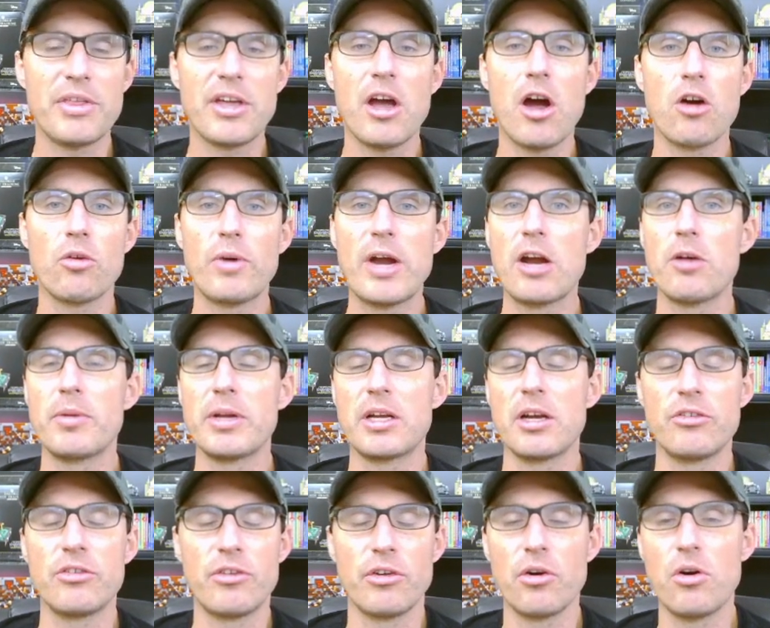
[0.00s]
are rare
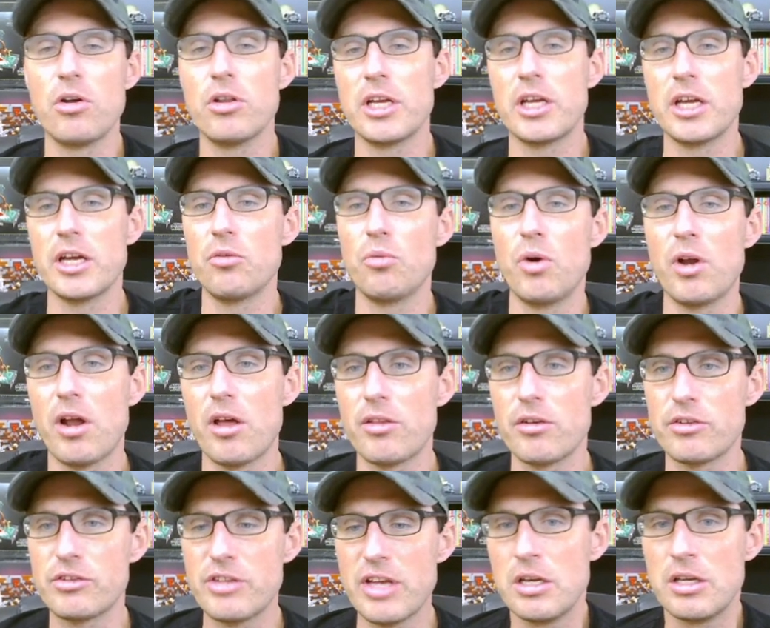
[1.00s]
because they're only in one
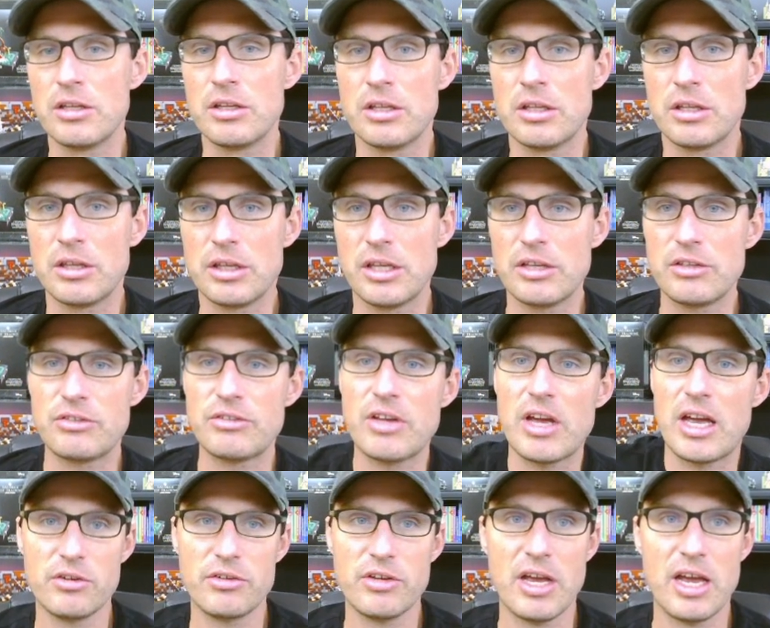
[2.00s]
other set. This
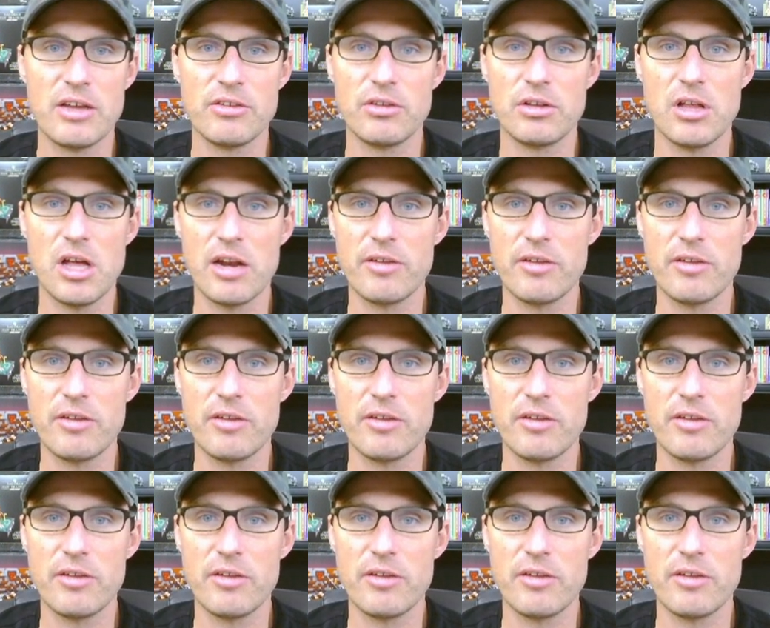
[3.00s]
set has a lot of